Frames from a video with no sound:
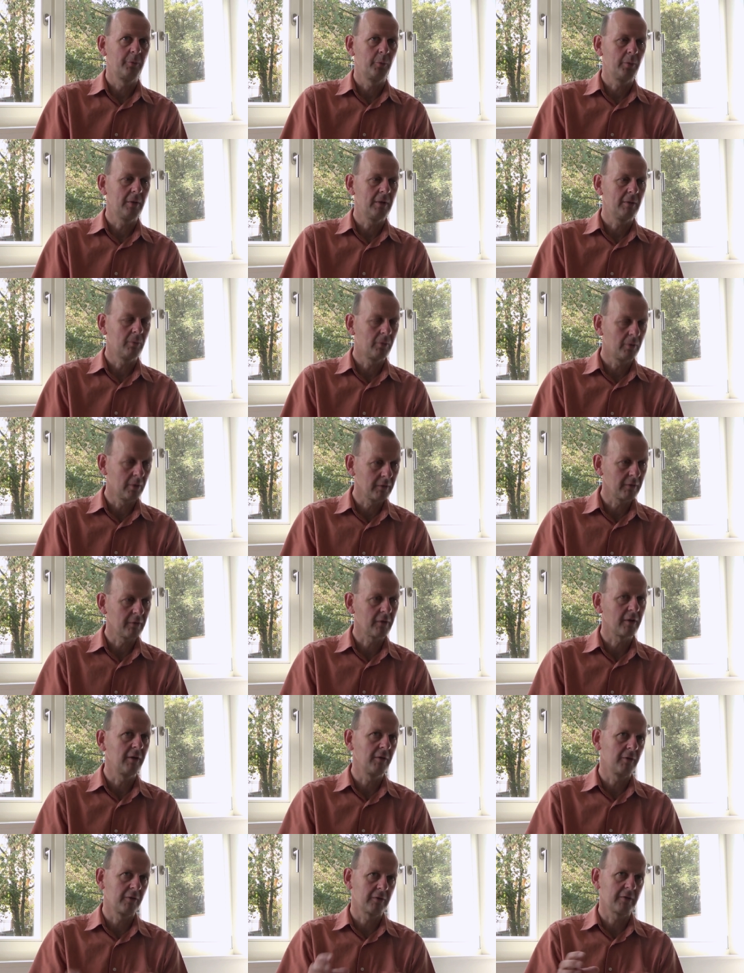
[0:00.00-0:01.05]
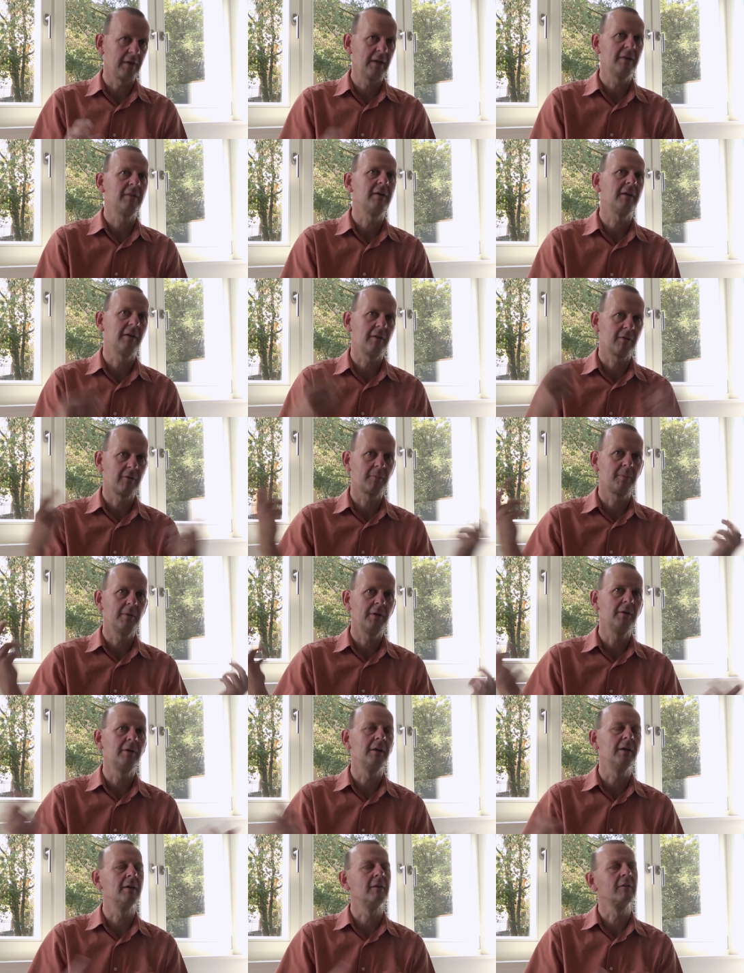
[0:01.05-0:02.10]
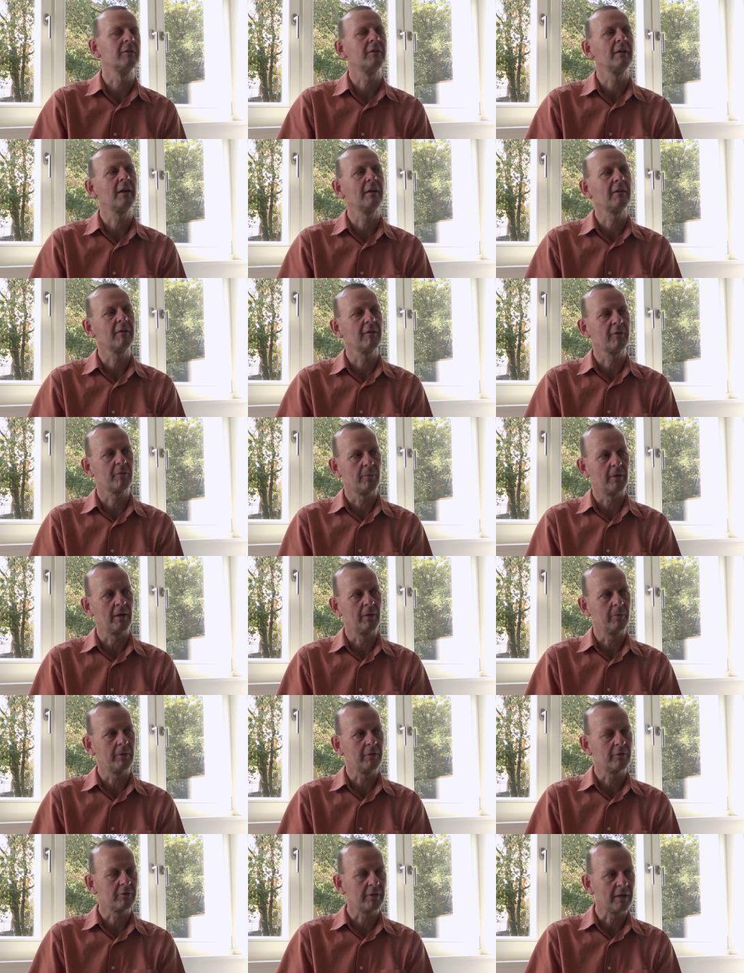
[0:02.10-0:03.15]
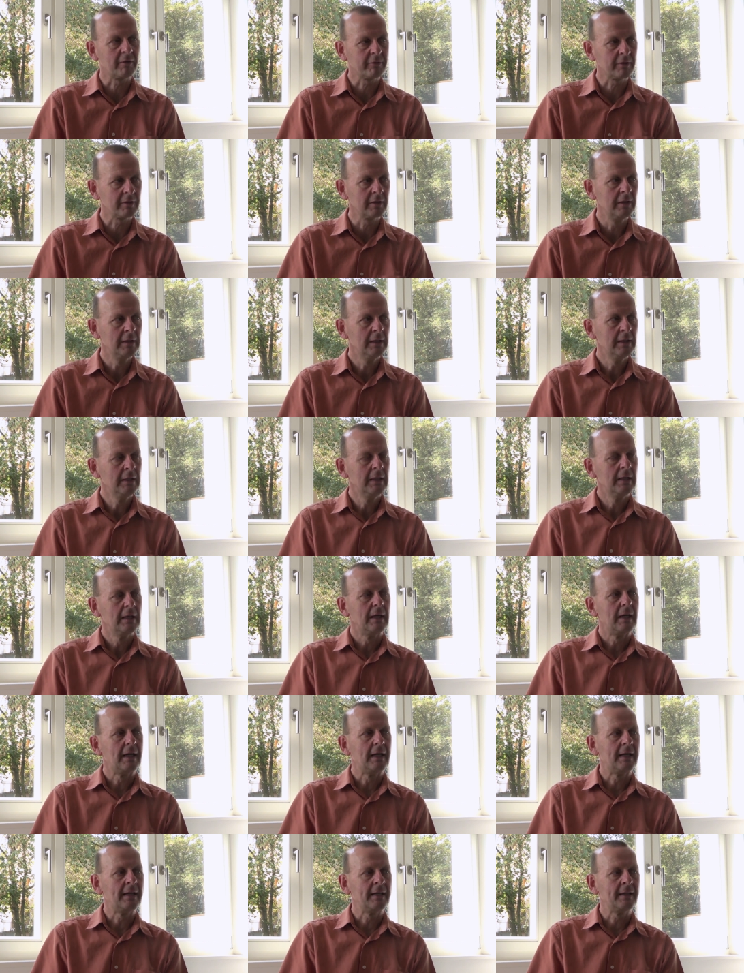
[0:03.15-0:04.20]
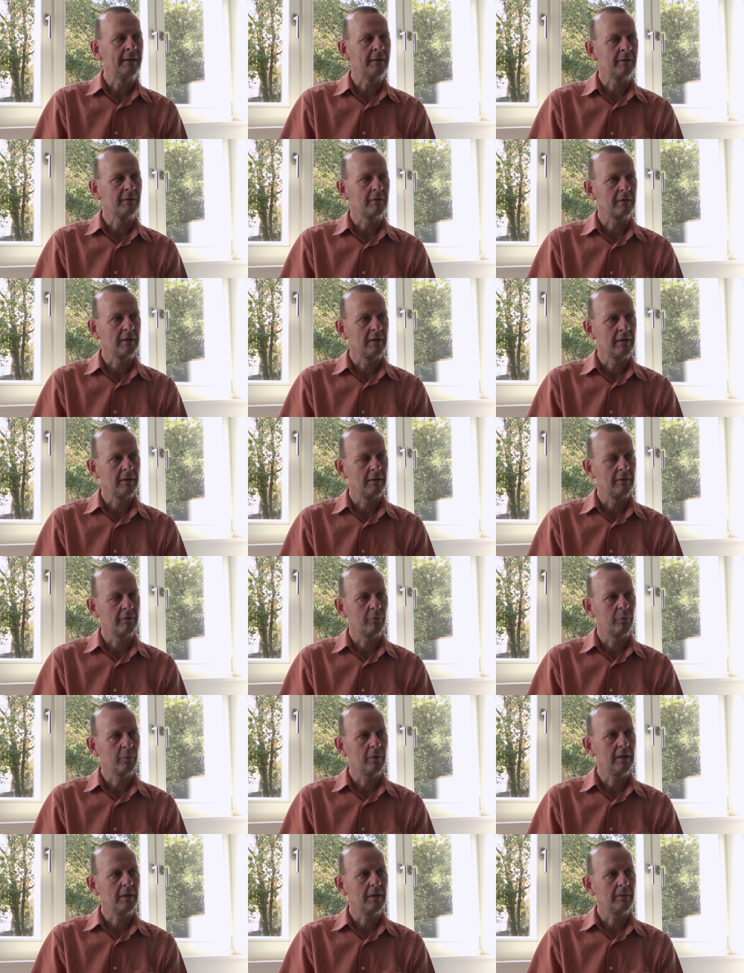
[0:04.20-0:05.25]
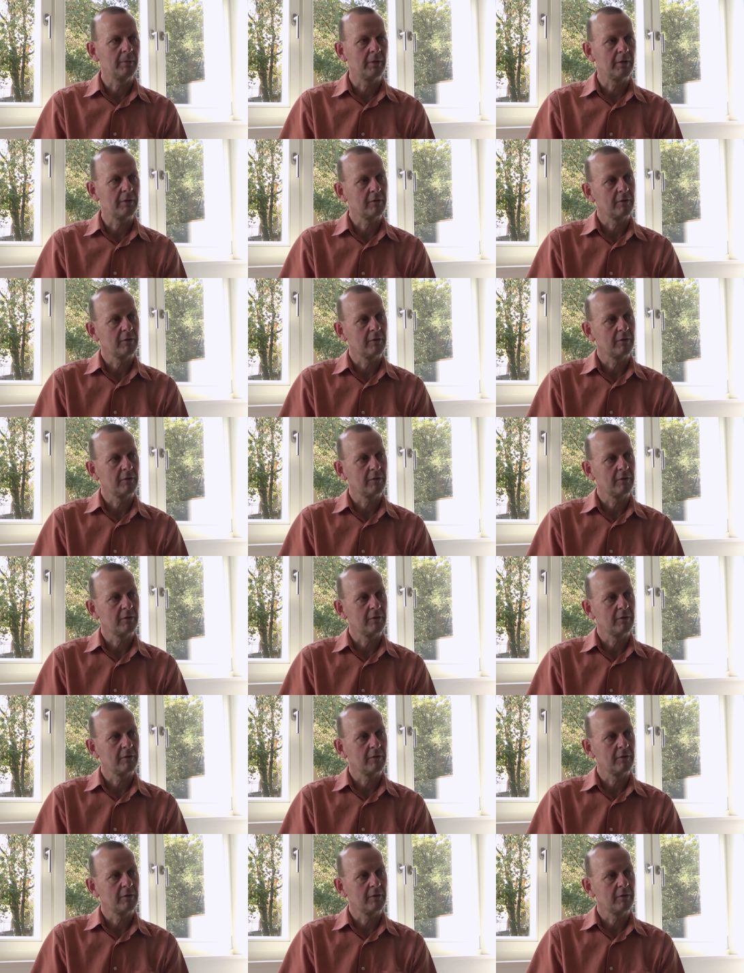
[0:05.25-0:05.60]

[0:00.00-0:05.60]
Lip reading: We want the authentic experience. That is why we travel. And if we